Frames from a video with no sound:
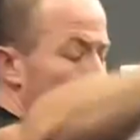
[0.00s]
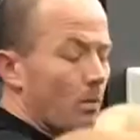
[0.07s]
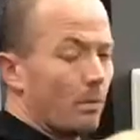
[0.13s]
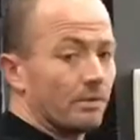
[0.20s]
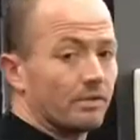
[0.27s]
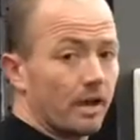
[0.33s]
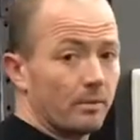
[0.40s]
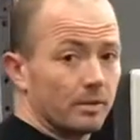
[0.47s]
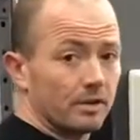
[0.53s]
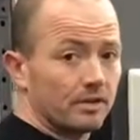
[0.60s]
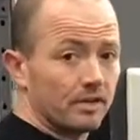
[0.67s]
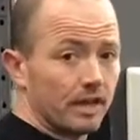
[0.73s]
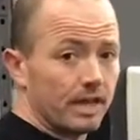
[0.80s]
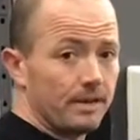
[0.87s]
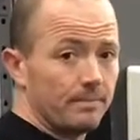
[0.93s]
What we don't want to
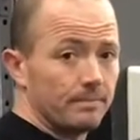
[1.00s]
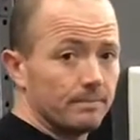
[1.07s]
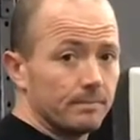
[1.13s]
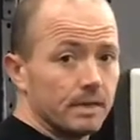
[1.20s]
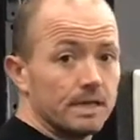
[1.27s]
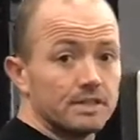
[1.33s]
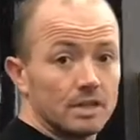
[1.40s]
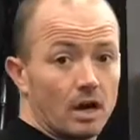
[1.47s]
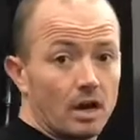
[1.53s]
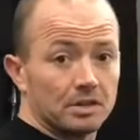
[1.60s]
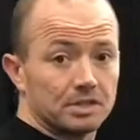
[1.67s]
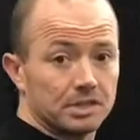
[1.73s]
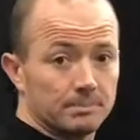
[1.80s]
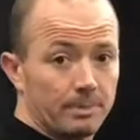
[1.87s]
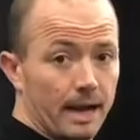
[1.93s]
see is an
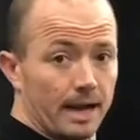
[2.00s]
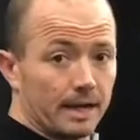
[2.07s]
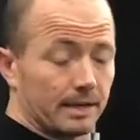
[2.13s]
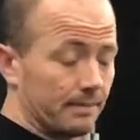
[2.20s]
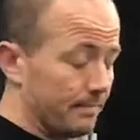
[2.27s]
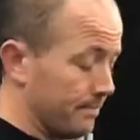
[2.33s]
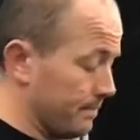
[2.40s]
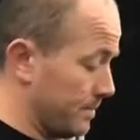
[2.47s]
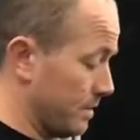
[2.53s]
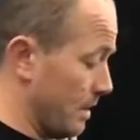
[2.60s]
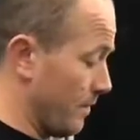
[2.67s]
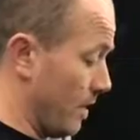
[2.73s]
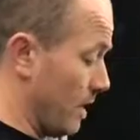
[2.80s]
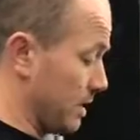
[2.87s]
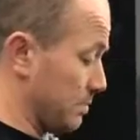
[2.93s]
arch in the back. So
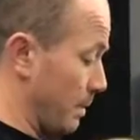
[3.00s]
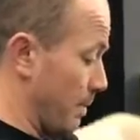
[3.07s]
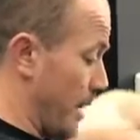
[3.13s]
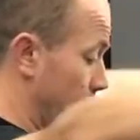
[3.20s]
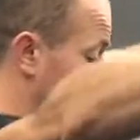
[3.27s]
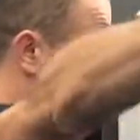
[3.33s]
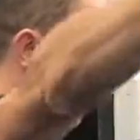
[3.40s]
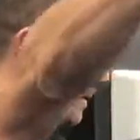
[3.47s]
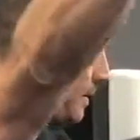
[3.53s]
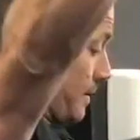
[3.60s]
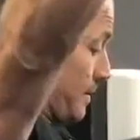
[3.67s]
if I arch my back,